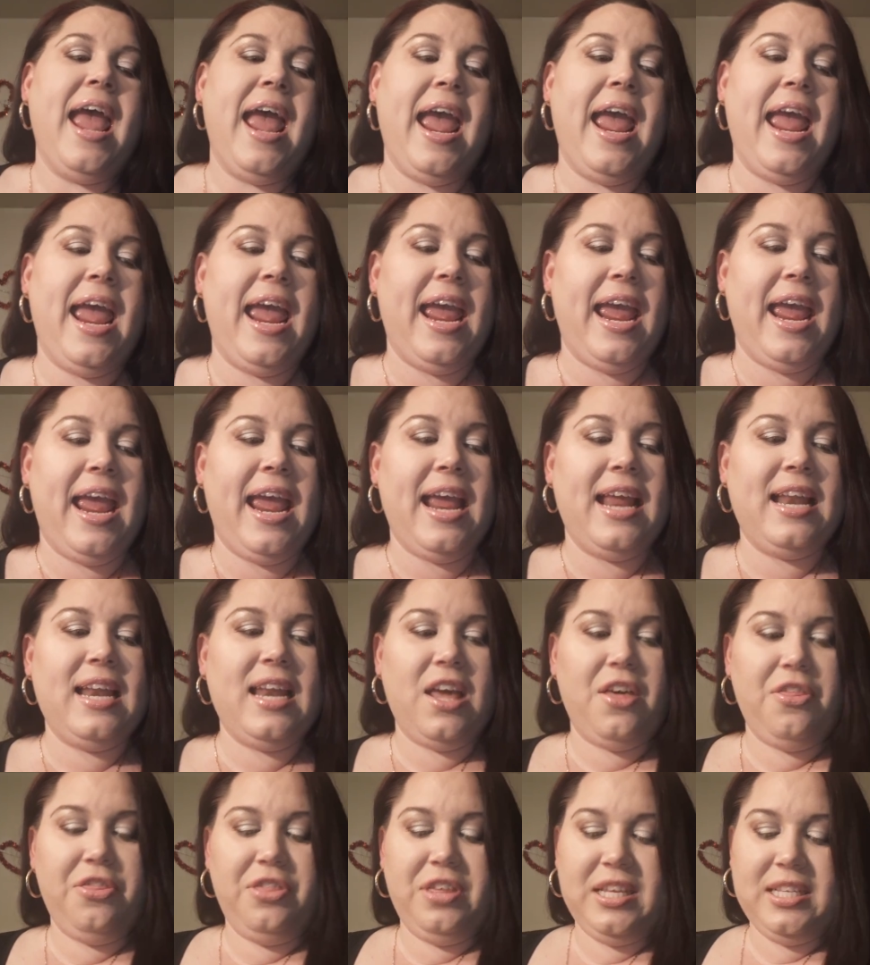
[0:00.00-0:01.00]
And
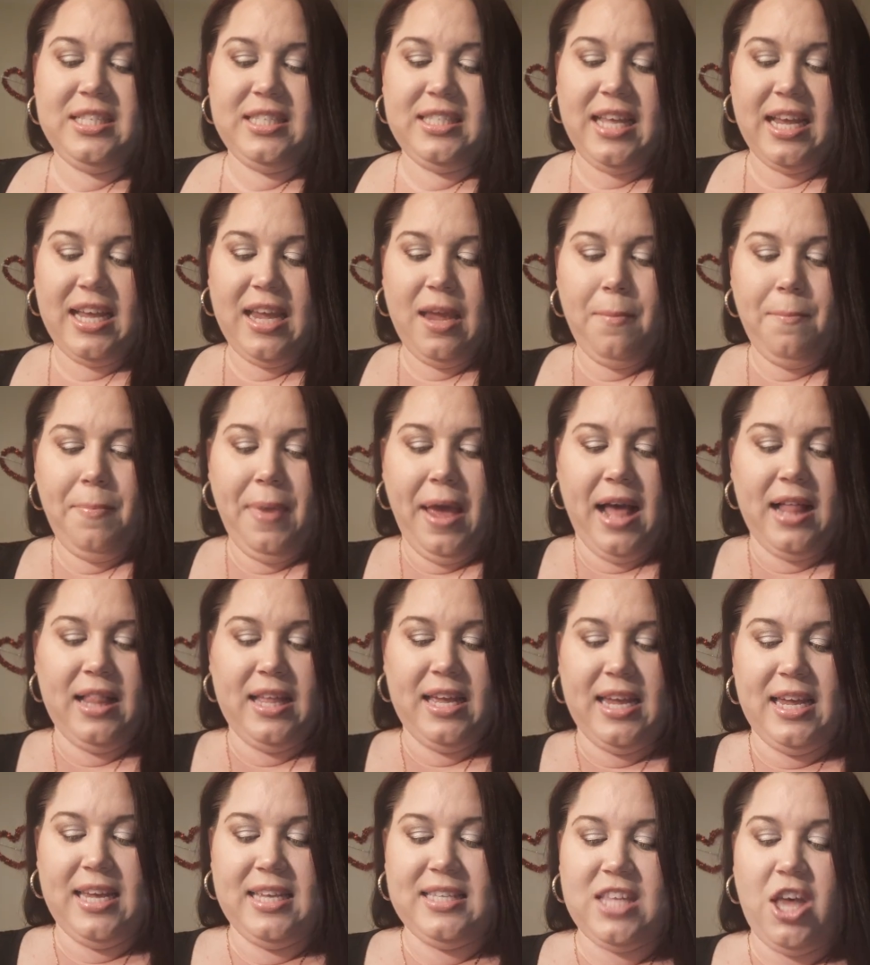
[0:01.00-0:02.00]
the second
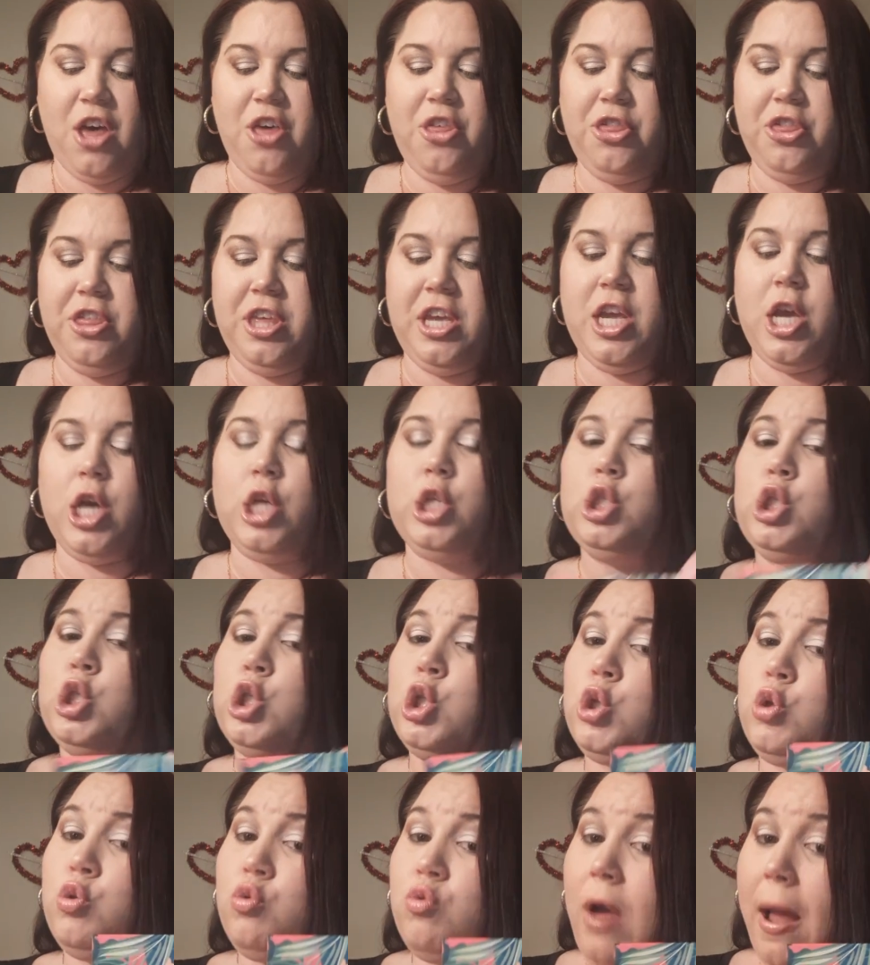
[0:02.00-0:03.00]
palette is the
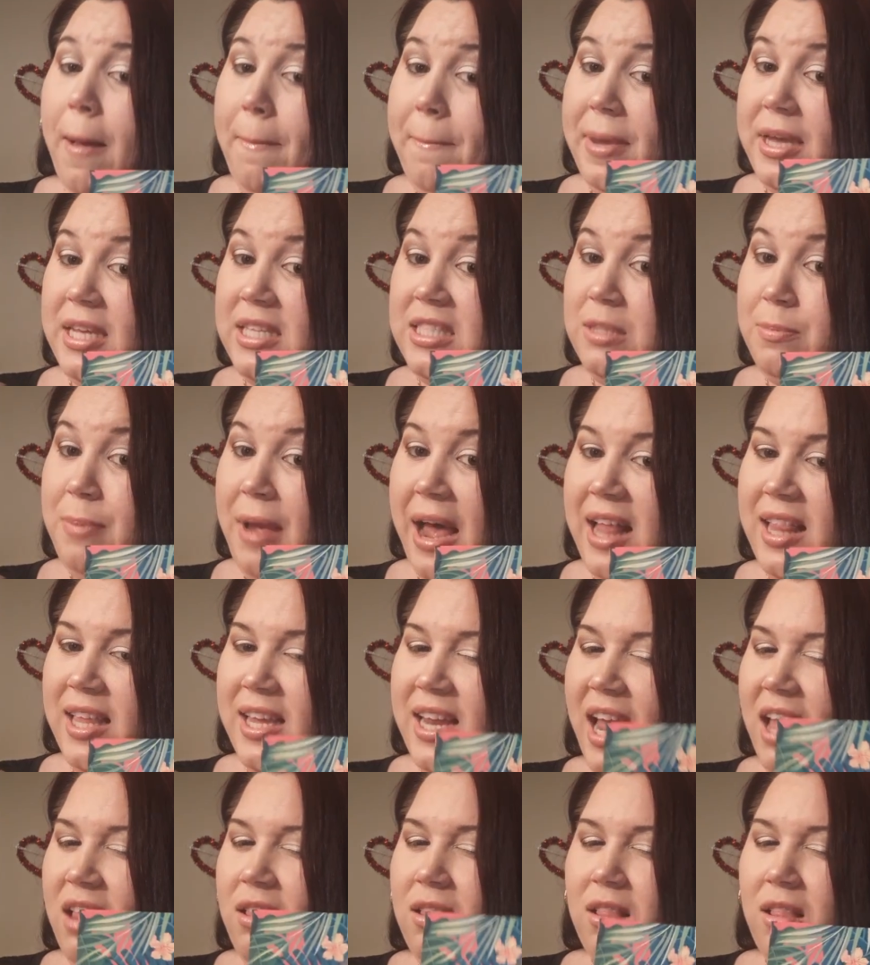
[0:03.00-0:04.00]
Tropics
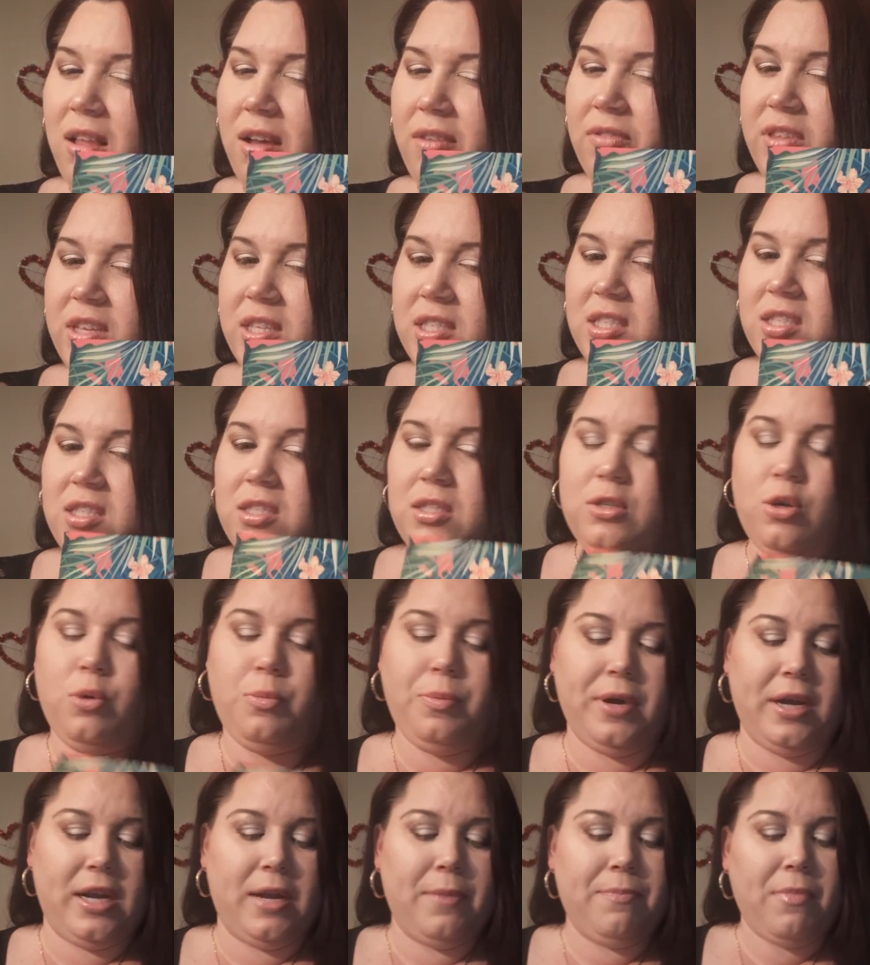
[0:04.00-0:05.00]
palette. I love this. It's so
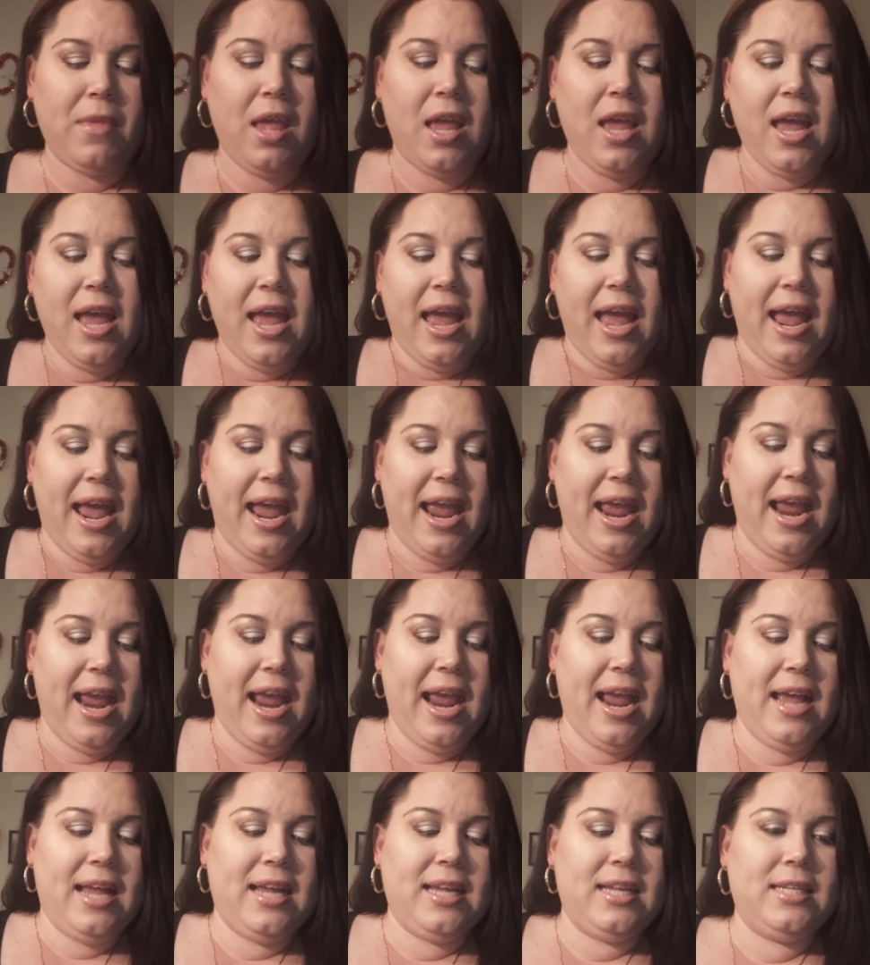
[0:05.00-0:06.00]
pretty.
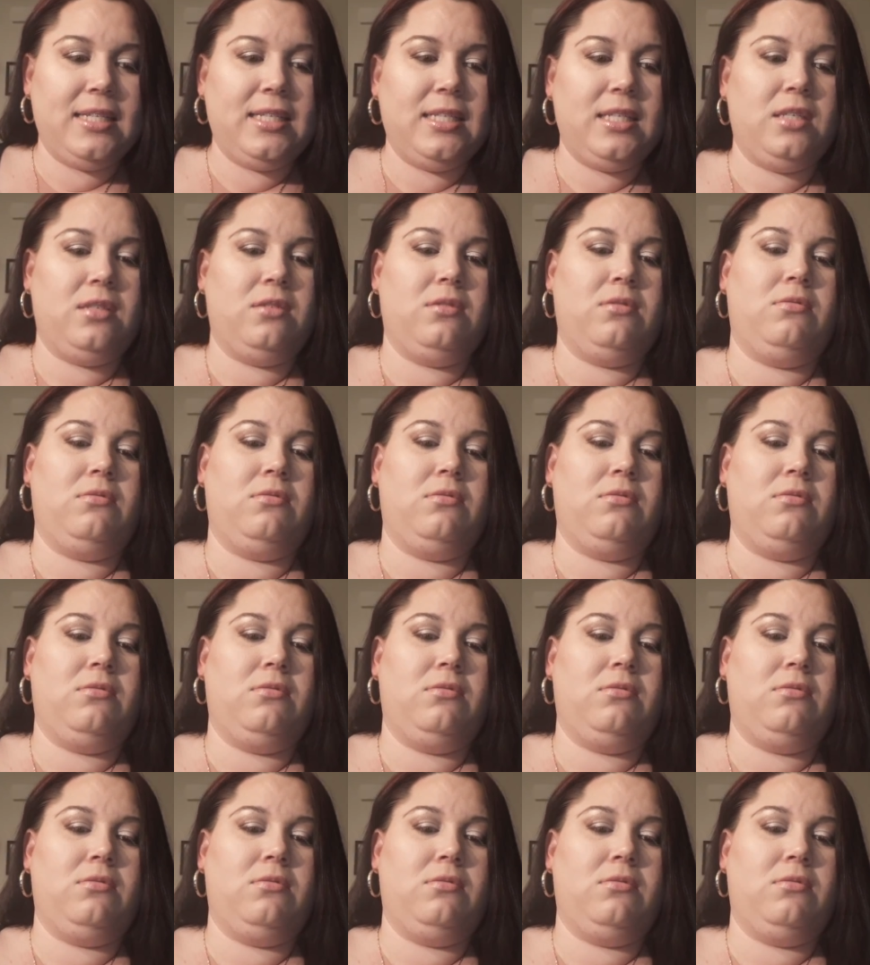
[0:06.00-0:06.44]
And